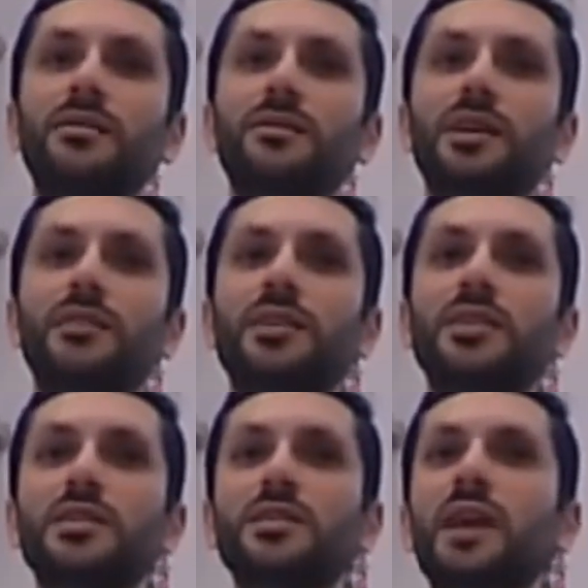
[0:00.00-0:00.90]
he
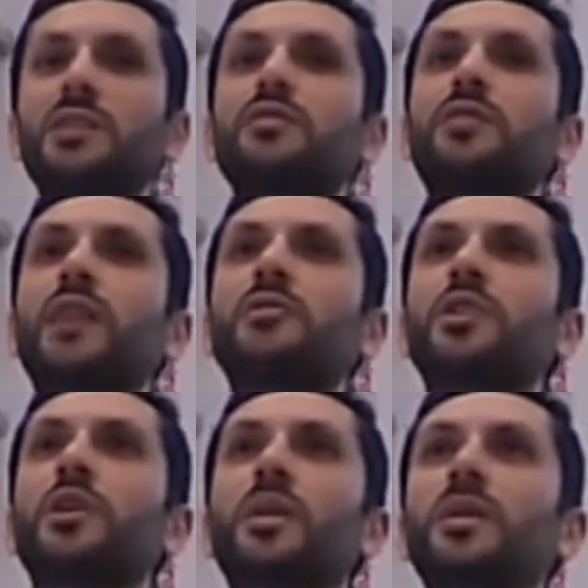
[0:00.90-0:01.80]
finishes 9-to-5
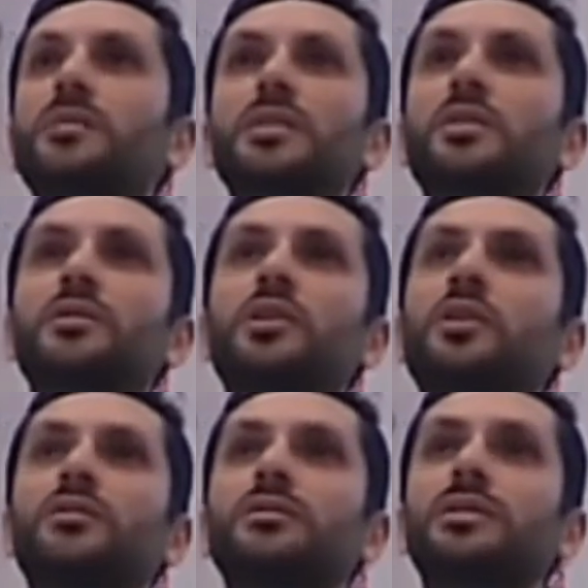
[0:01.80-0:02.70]
job and he's got
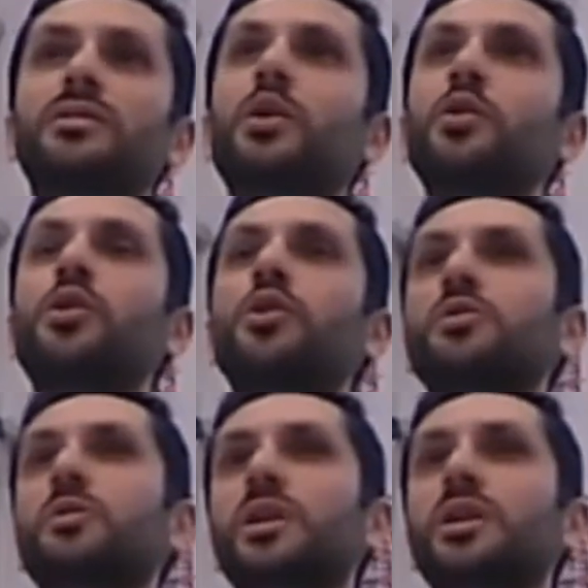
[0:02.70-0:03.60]
no
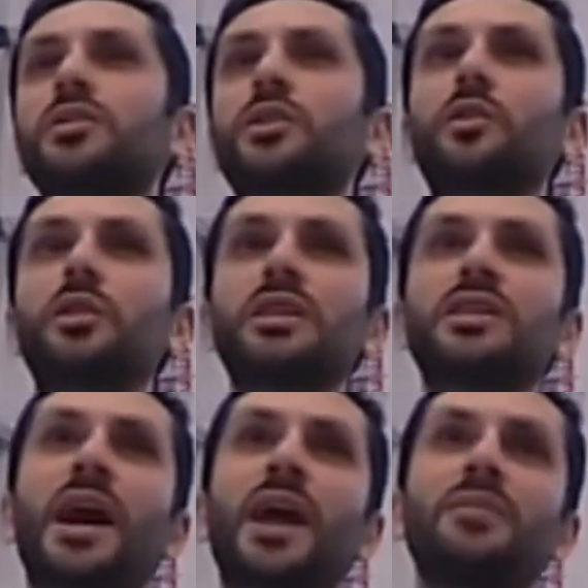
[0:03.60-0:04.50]
coursework, no
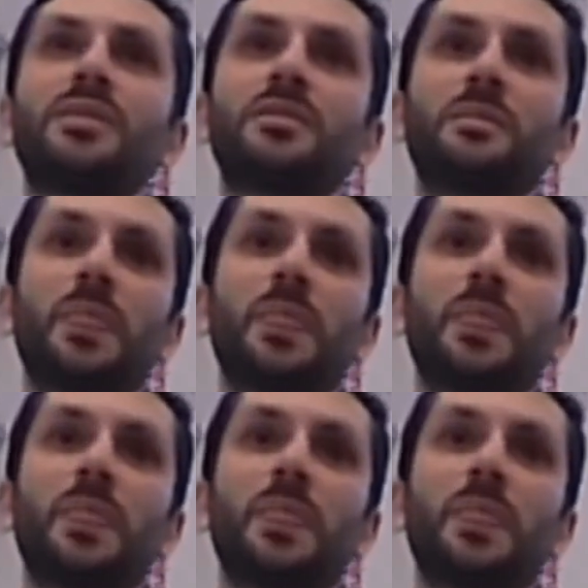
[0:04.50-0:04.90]
exams.